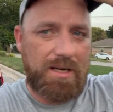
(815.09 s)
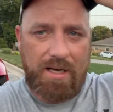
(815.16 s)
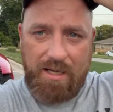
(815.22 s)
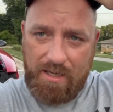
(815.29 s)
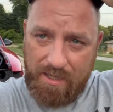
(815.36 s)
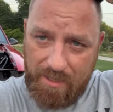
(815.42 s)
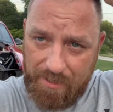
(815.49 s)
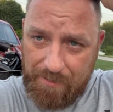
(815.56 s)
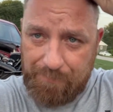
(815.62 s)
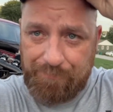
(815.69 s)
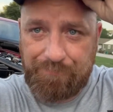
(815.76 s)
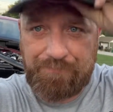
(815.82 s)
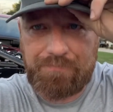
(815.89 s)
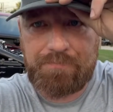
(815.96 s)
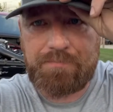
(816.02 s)

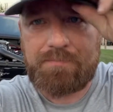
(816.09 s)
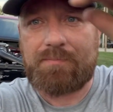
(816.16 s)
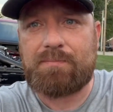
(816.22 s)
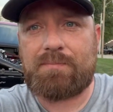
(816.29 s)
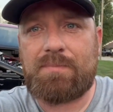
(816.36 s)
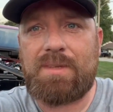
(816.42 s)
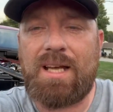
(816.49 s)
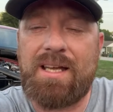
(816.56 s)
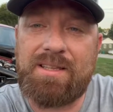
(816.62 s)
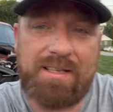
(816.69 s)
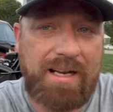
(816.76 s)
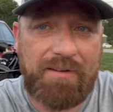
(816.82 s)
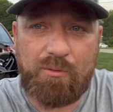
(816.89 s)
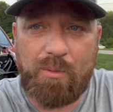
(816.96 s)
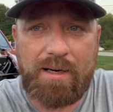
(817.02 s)
And then
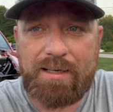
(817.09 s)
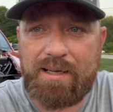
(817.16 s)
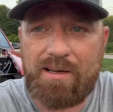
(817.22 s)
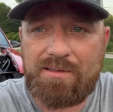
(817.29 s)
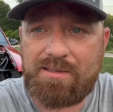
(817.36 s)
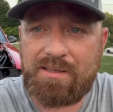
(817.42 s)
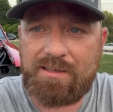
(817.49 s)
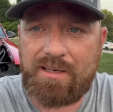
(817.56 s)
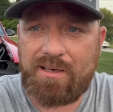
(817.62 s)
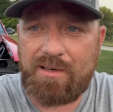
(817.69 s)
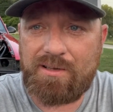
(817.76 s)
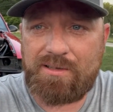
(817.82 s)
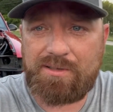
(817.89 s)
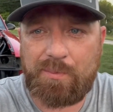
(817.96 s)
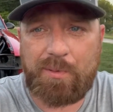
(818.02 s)
everybody else that
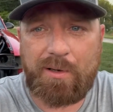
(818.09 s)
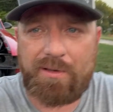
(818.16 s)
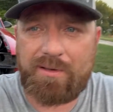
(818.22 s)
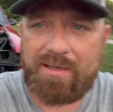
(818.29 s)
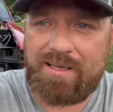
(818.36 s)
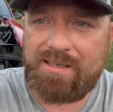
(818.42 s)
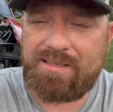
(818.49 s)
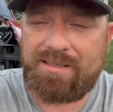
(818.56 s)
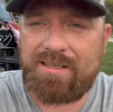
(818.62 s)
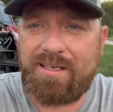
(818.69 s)
that's a part of this,